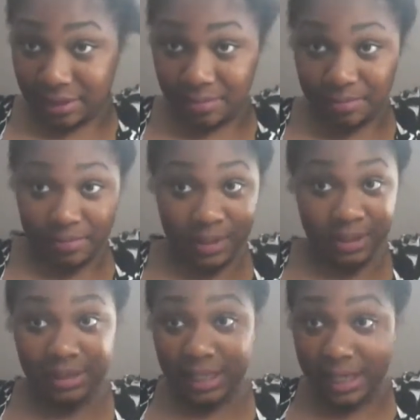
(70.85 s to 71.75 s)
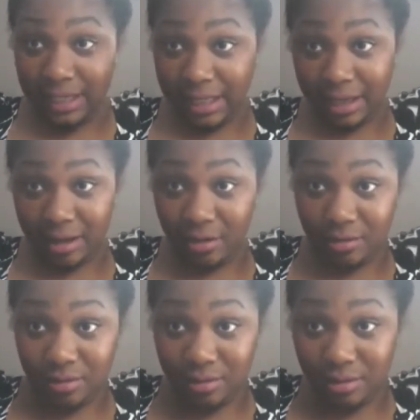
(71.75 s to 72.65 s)
I'm going to take
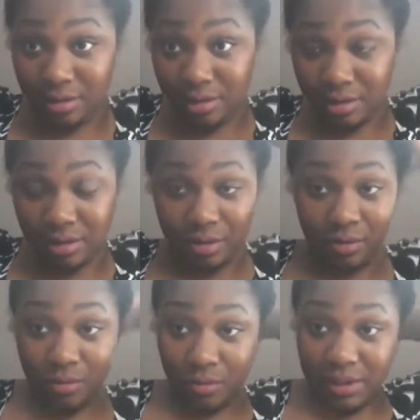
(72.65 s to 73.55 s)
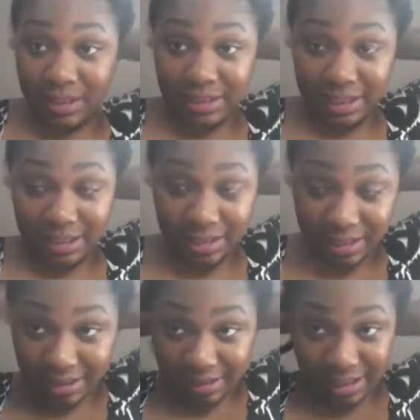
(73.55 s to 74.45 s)
down one section
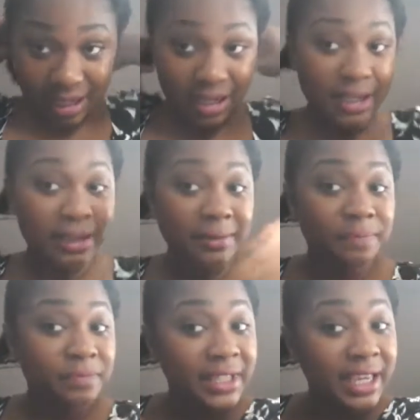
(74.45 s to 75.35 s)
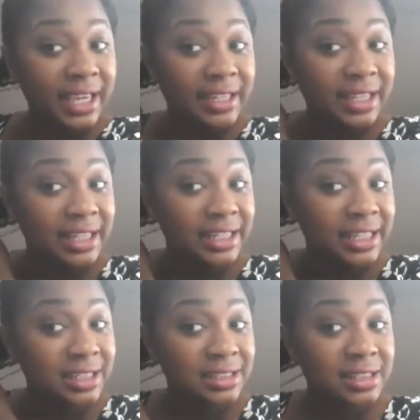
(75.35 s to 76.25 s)
at a time. And in
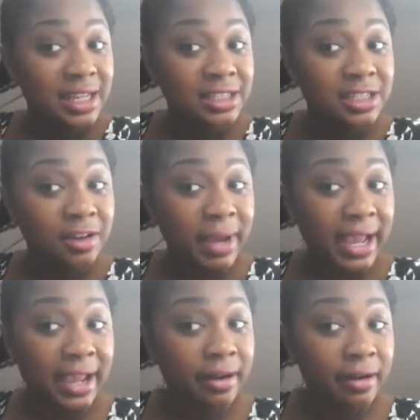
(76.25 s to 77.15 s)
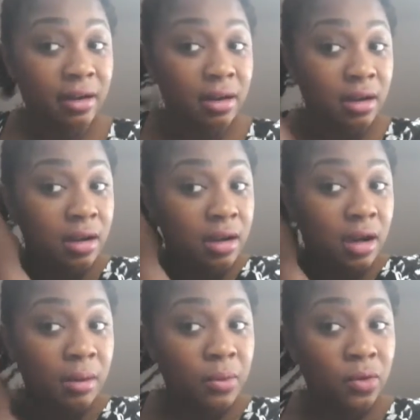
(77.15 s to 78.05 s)
each section of my hair,
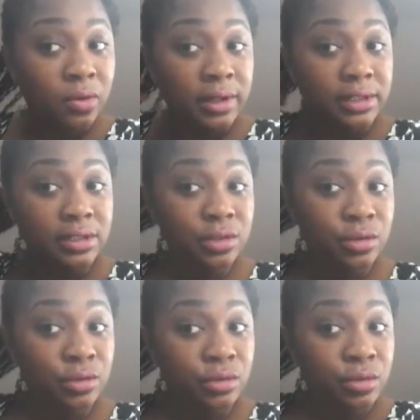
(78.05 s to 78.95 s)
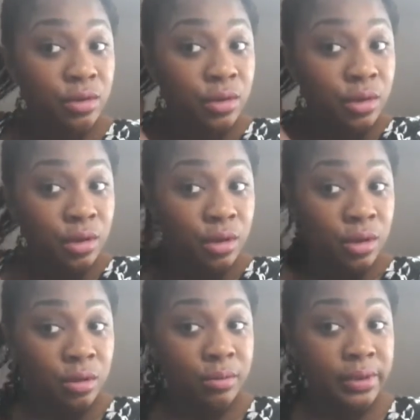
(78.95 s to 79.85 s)
I'm going to
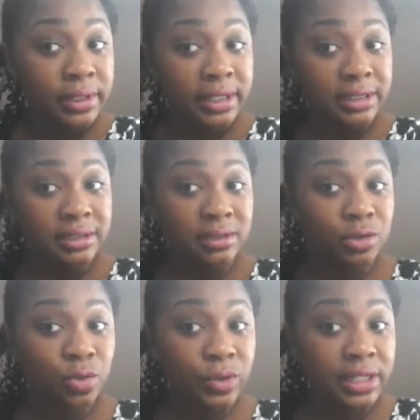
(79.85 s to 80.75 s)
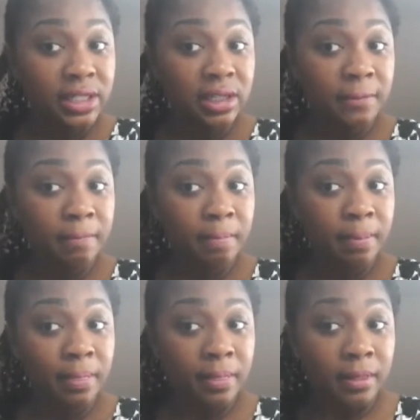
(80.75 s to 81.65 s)
put 20
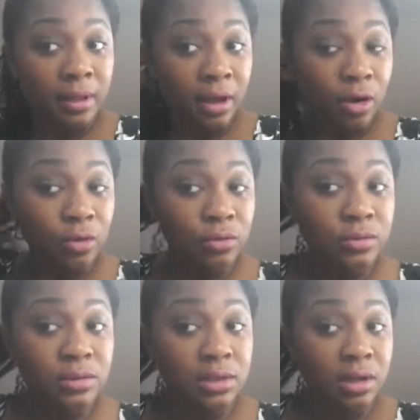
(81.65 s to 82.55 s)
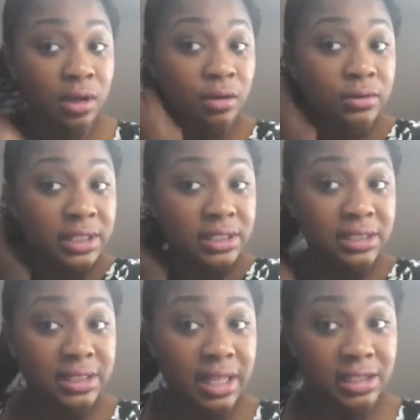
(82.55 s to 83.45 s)
coats on
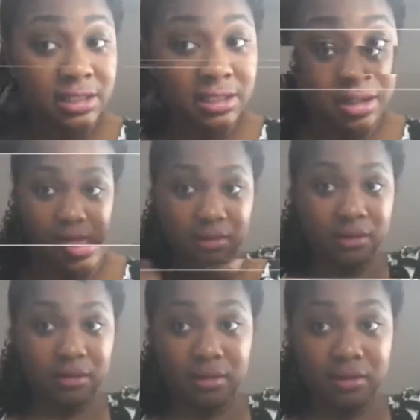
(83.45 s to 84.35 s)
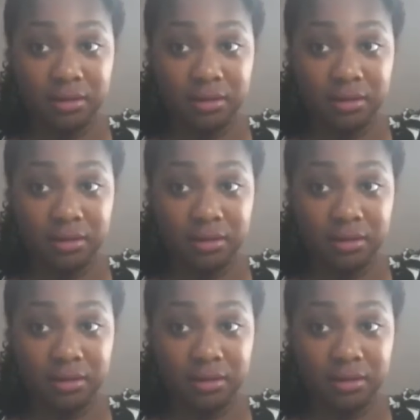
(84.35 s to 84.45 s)
each section of my hair.